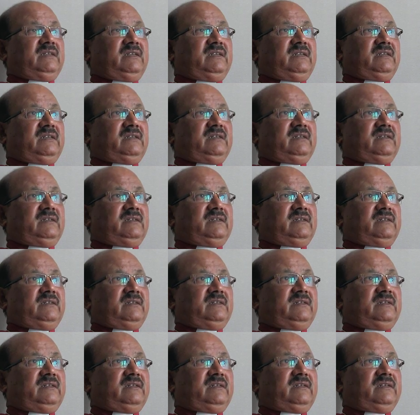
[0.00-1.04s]
and
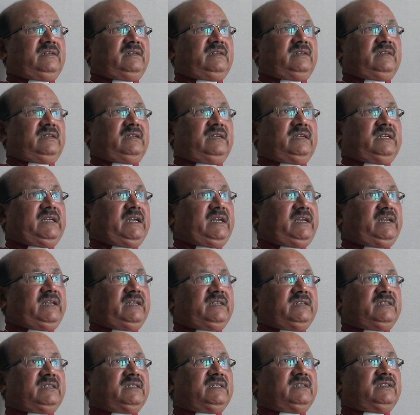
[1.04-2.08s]

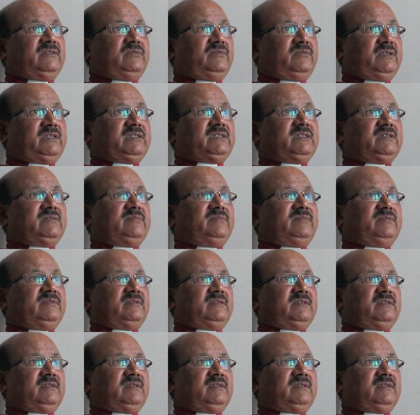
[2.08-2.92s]
attendance in the worship